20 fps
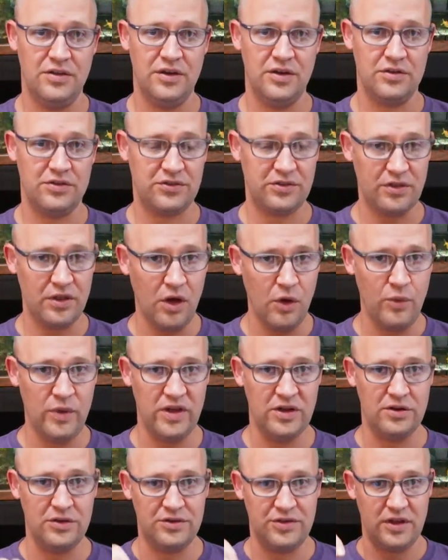They're
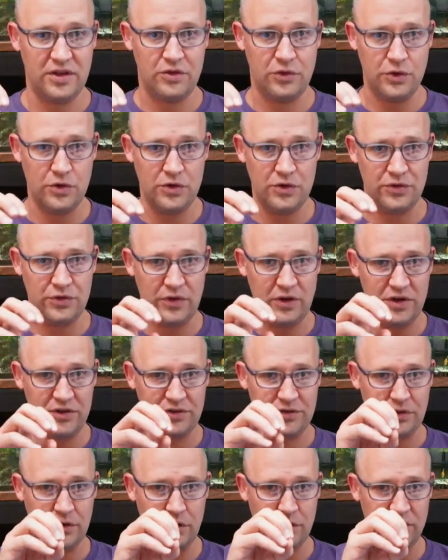slow eaters. They cruise
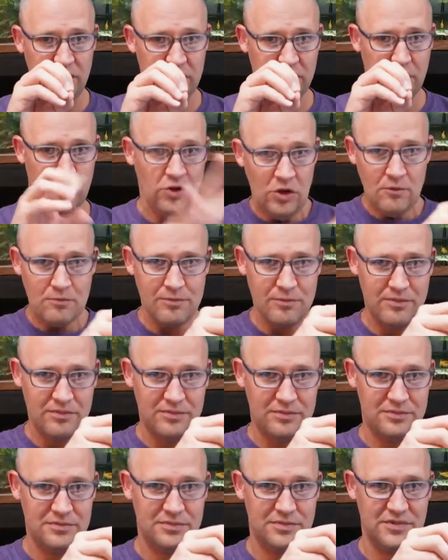very slowly and go.
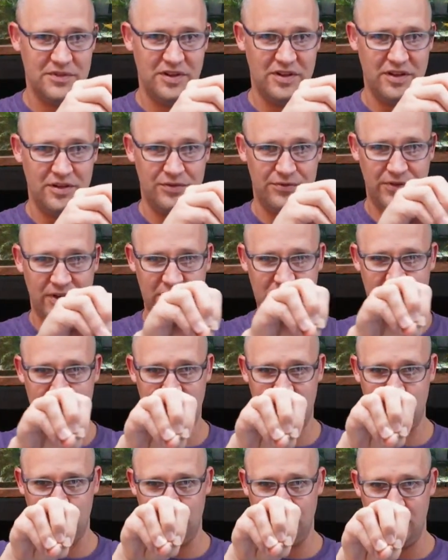Then they find
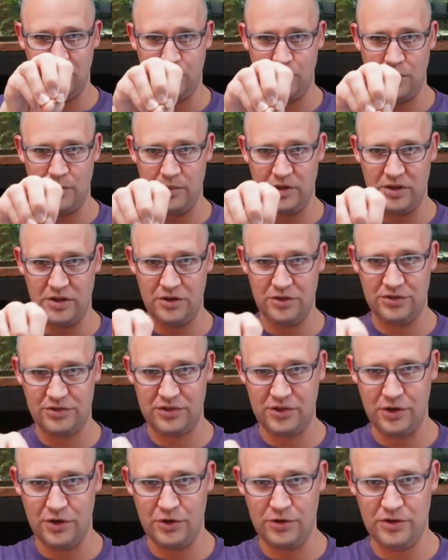the next bloodworm and go
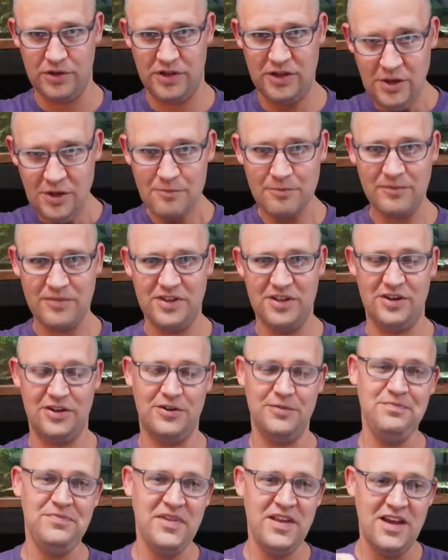slowly, you
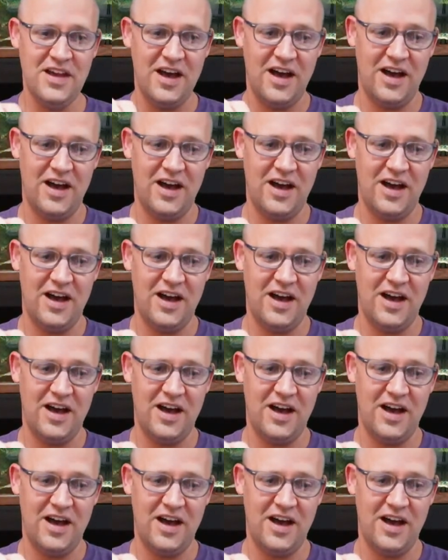know.